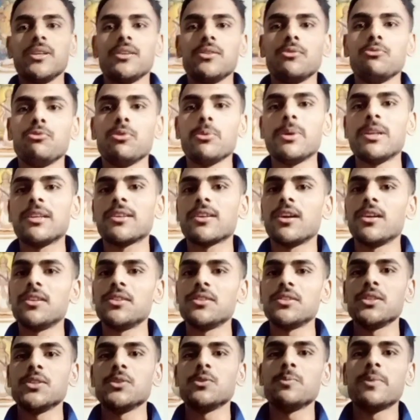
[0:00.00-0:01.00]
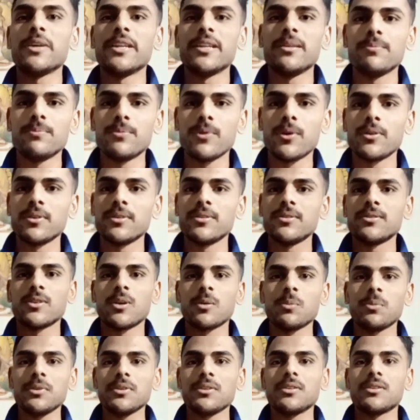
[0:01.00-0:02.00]
today we will continue very
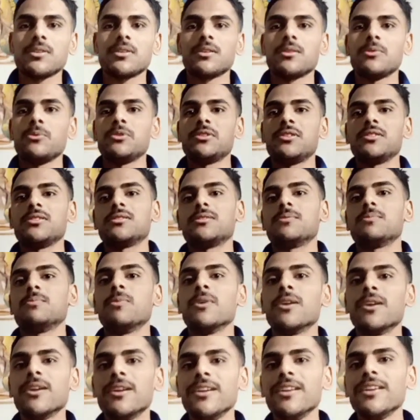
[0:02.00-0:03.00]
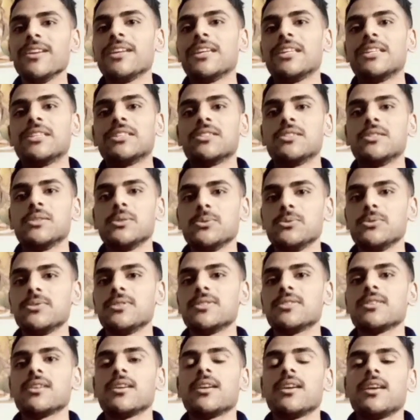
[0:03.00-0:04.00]
important topic which is burning in the
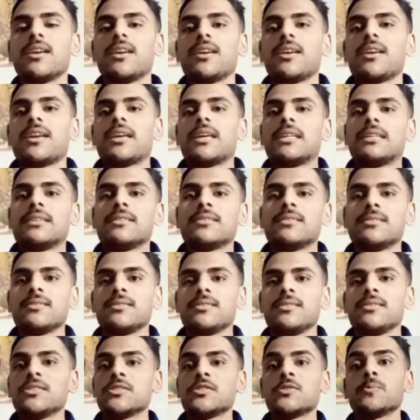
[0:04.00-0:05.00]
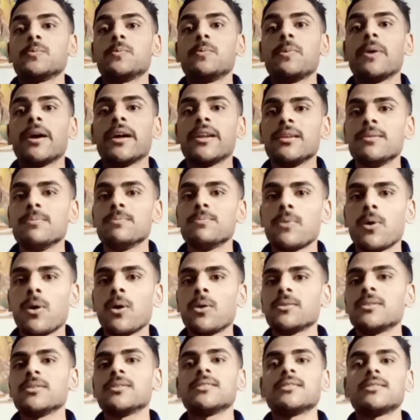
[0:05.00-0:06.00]
news, and it is very
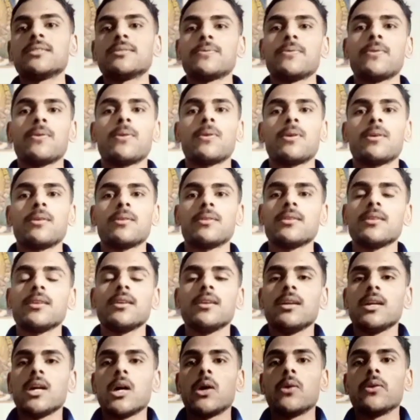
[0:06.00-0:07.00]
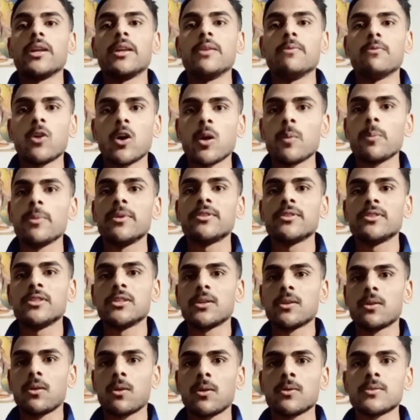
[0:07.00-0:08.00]
important for our
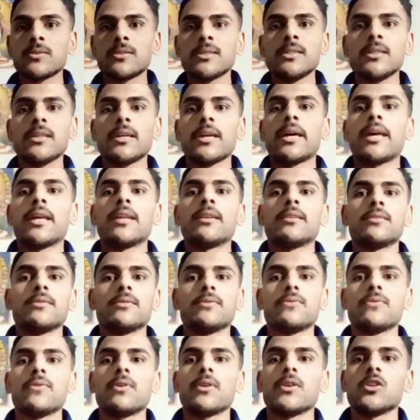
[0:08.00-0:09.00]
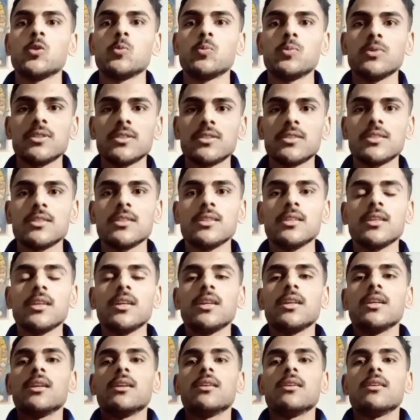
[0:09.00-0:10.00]
environment and ecology and for
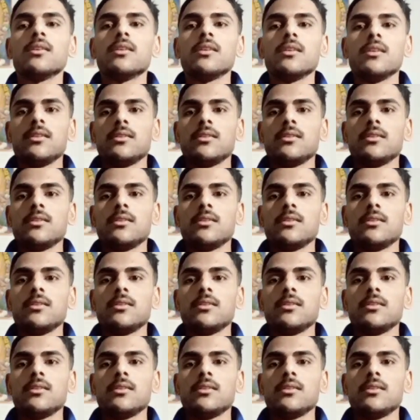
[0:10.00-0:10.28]
UPSC.